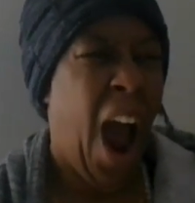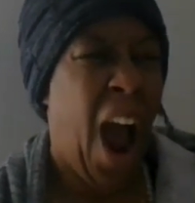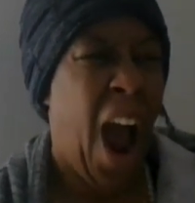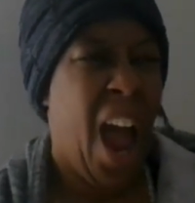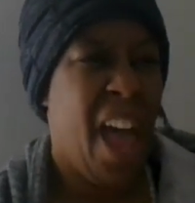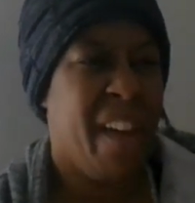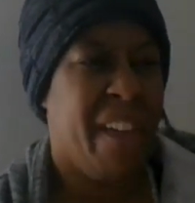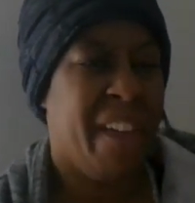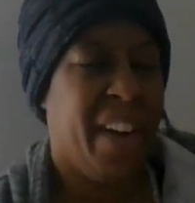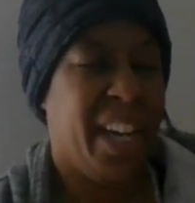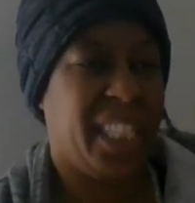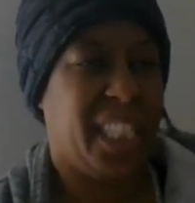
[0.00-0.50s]

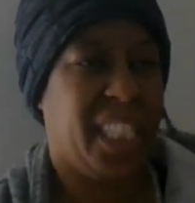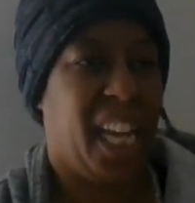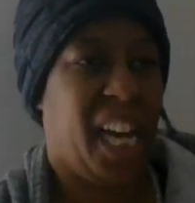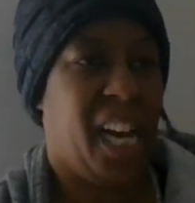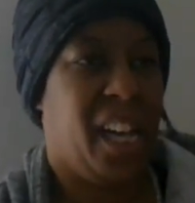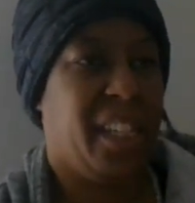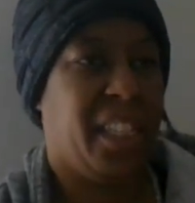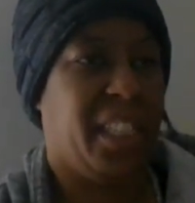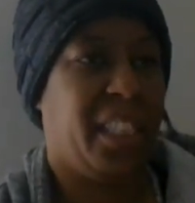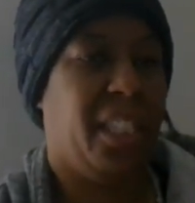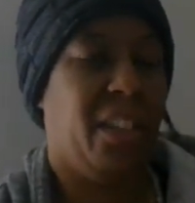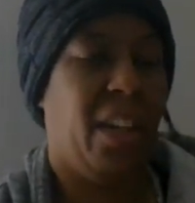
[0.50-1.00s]
And the rest of the
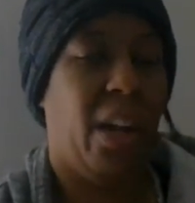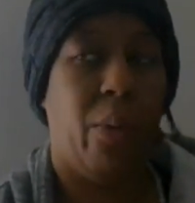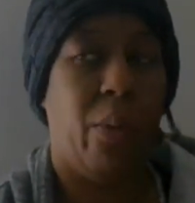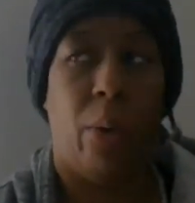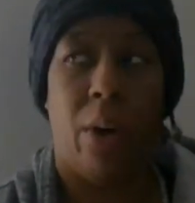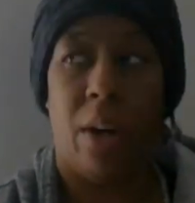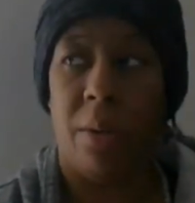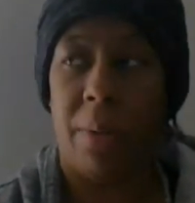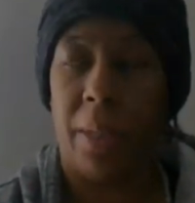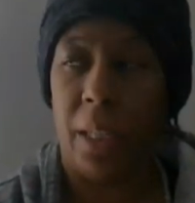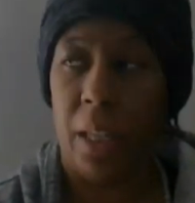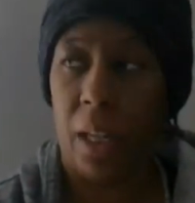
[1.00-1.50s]
house is not
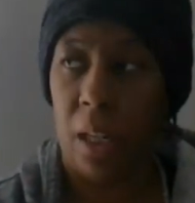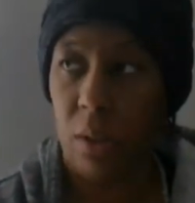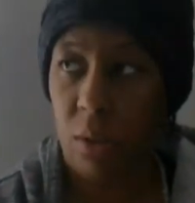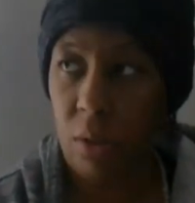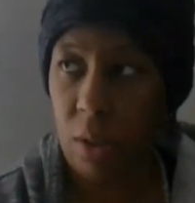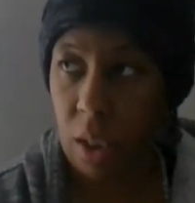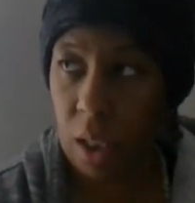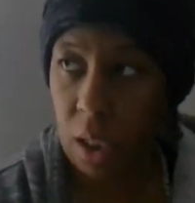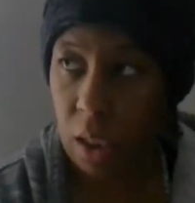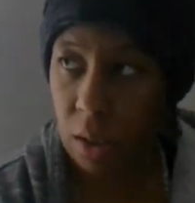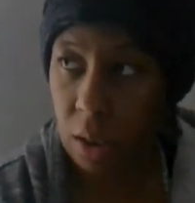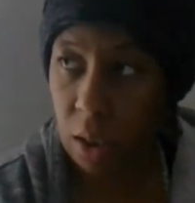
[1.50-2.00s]
warm or
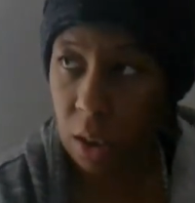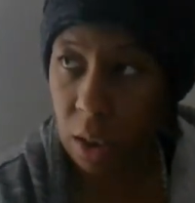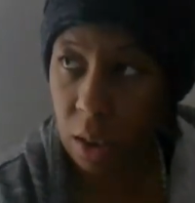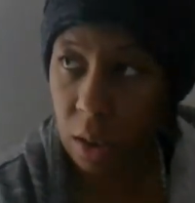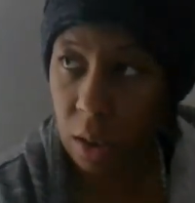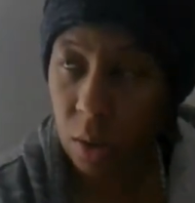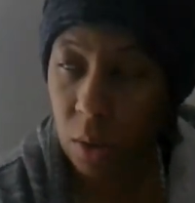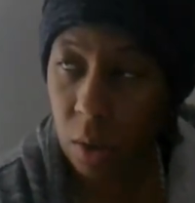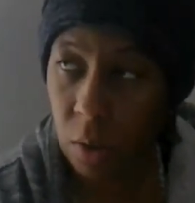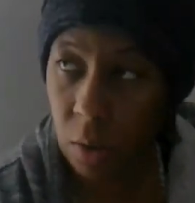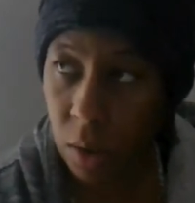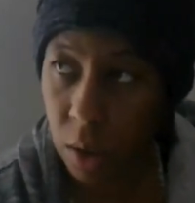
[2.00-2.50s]
cozy, it's
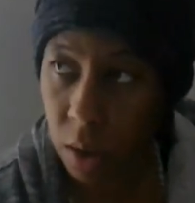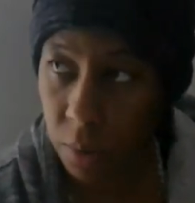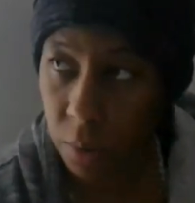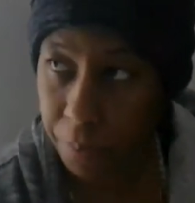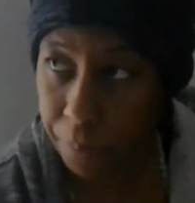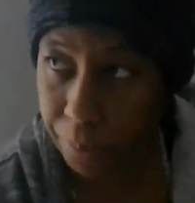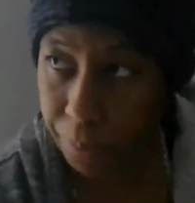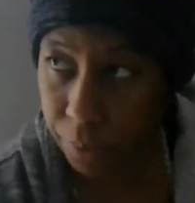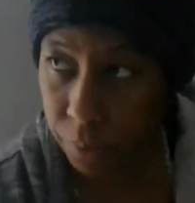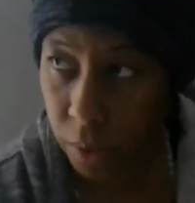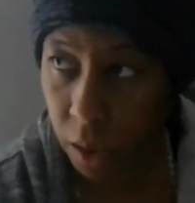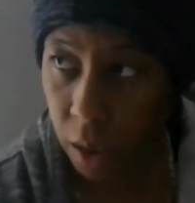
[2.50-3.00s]
still cold
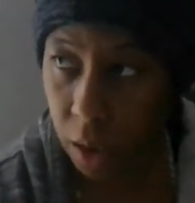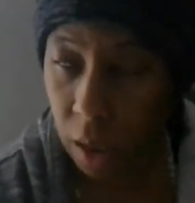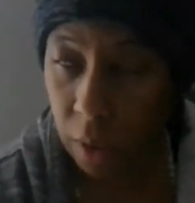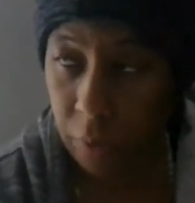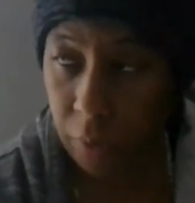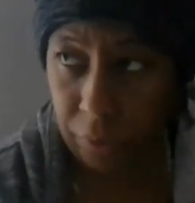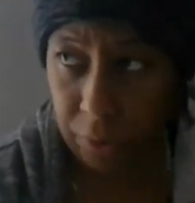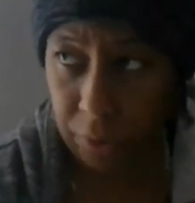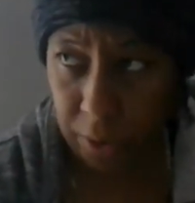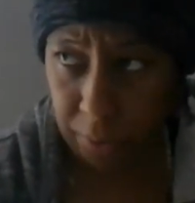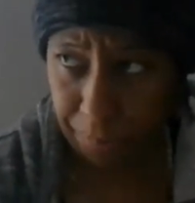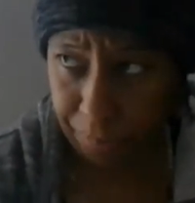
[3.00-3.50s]
enough
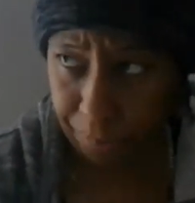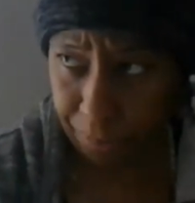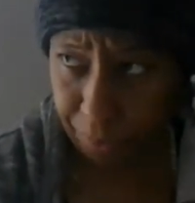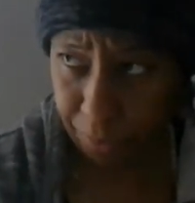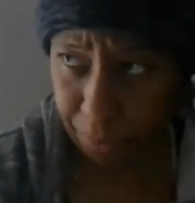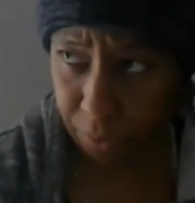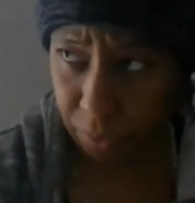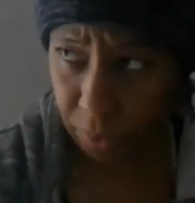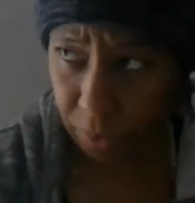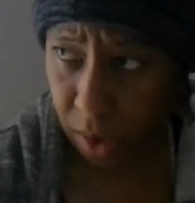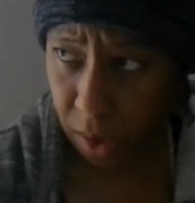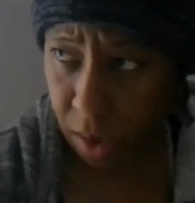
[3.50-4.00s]
for
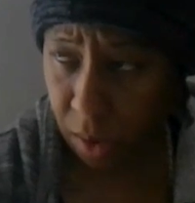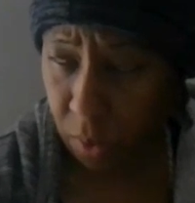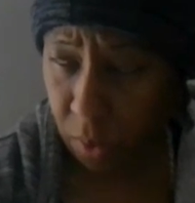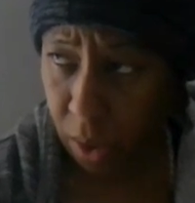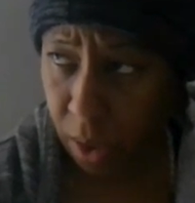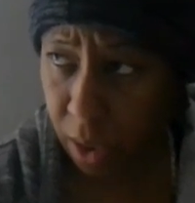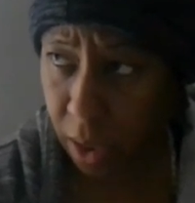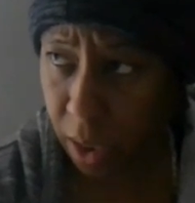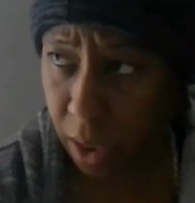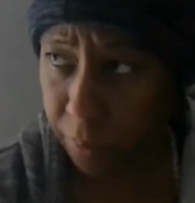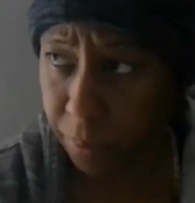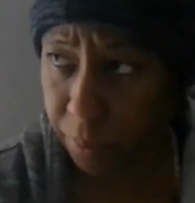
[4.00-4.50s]
you to
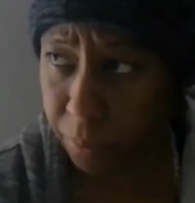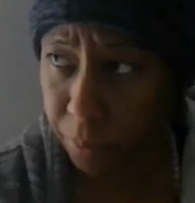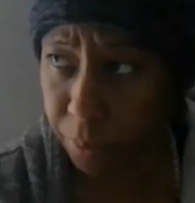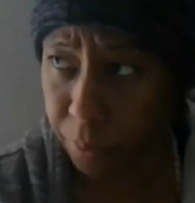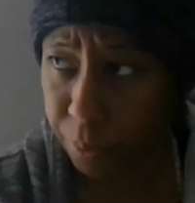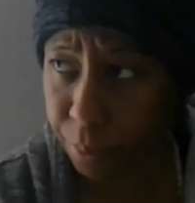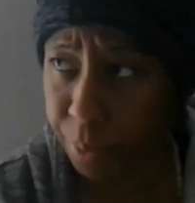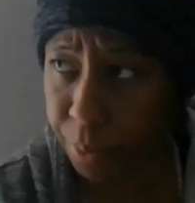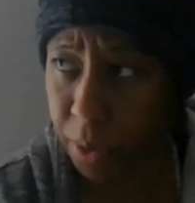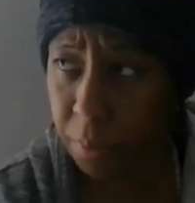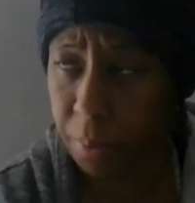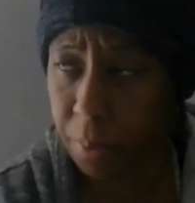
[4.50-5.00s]
want to
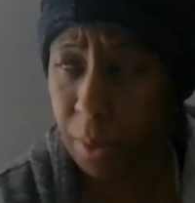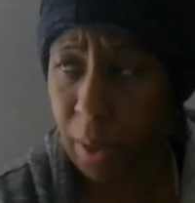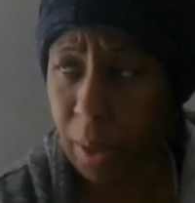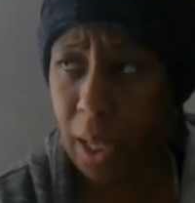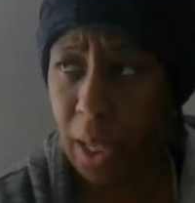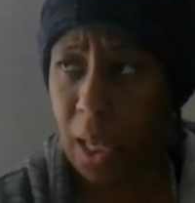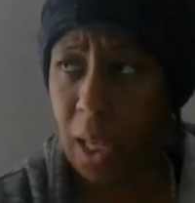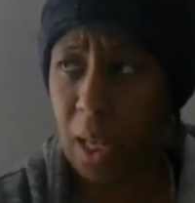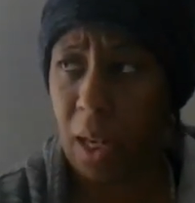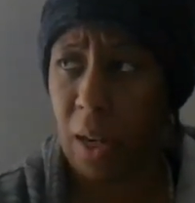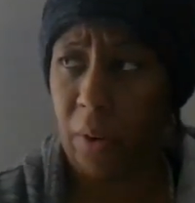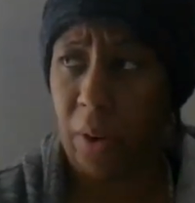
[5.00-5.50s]
put a
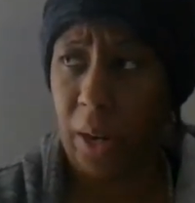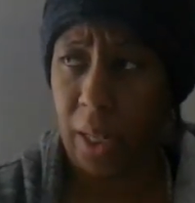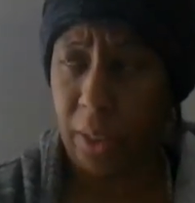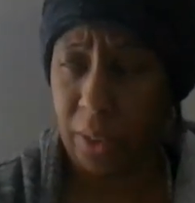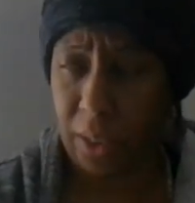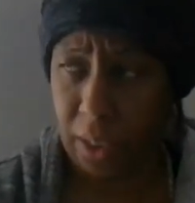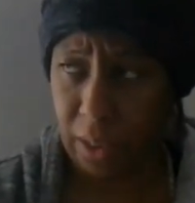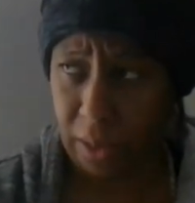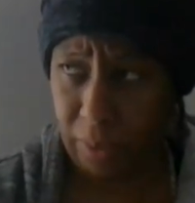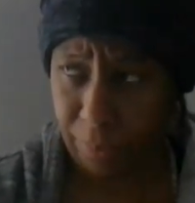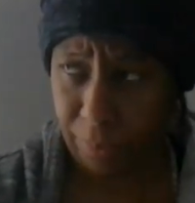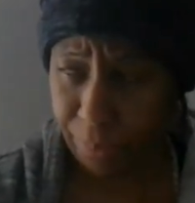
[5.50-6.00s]
blanket around
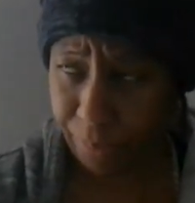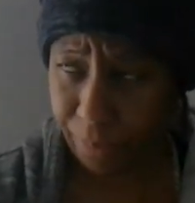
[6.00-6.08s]
you.